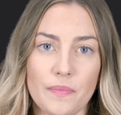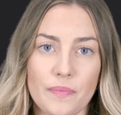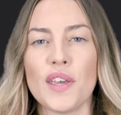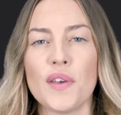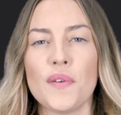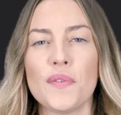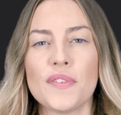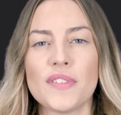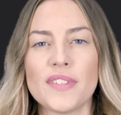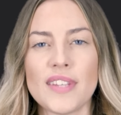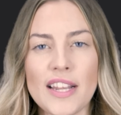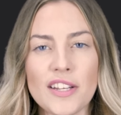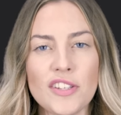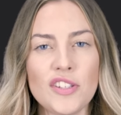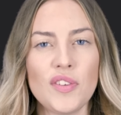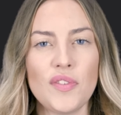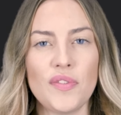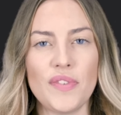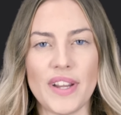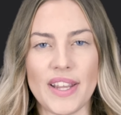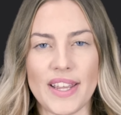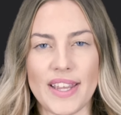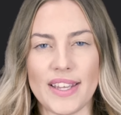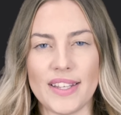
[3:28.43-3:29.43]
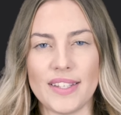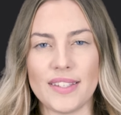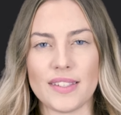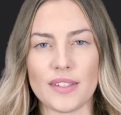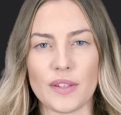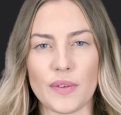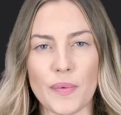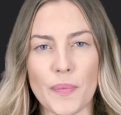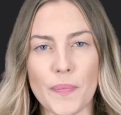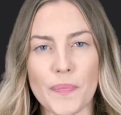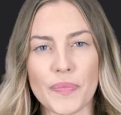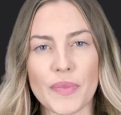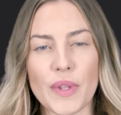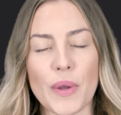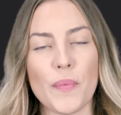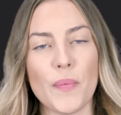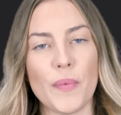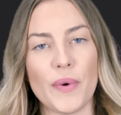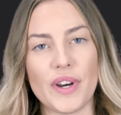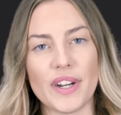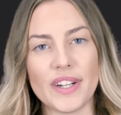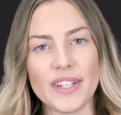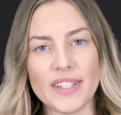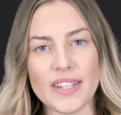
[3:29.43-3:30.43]
If such a risk
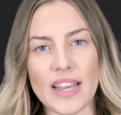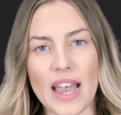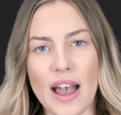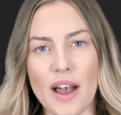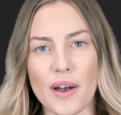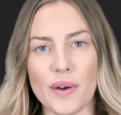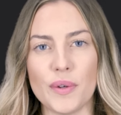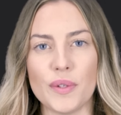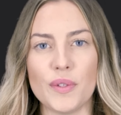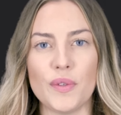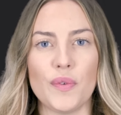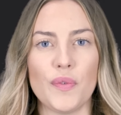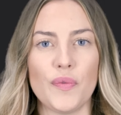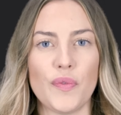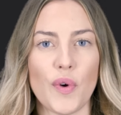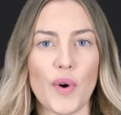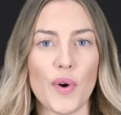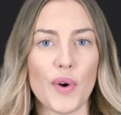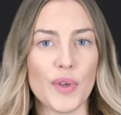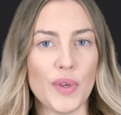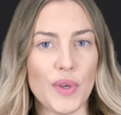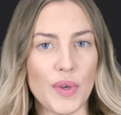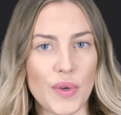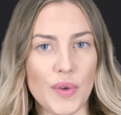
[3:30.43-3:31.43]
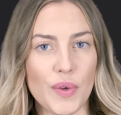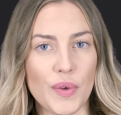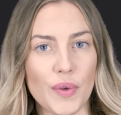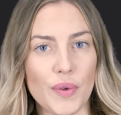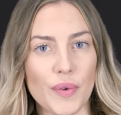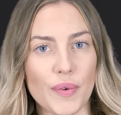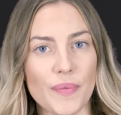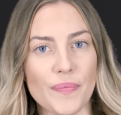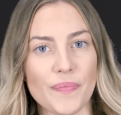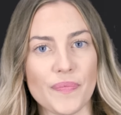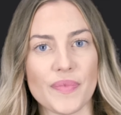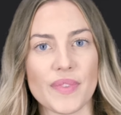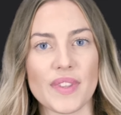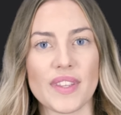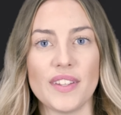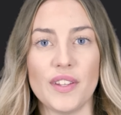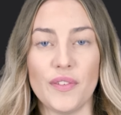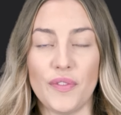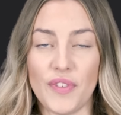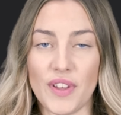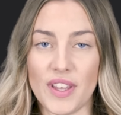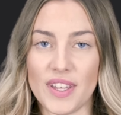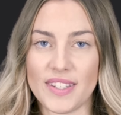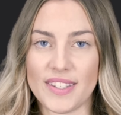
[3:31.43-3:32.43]
worked out for you
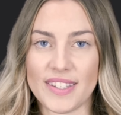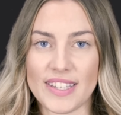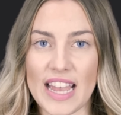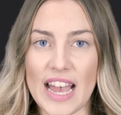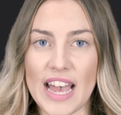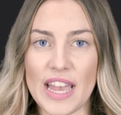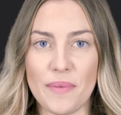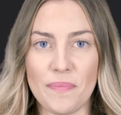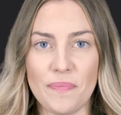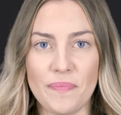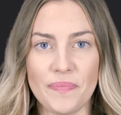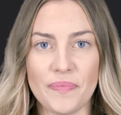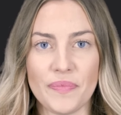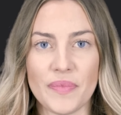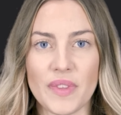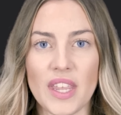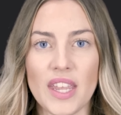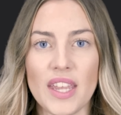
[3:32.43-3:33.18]
the first time,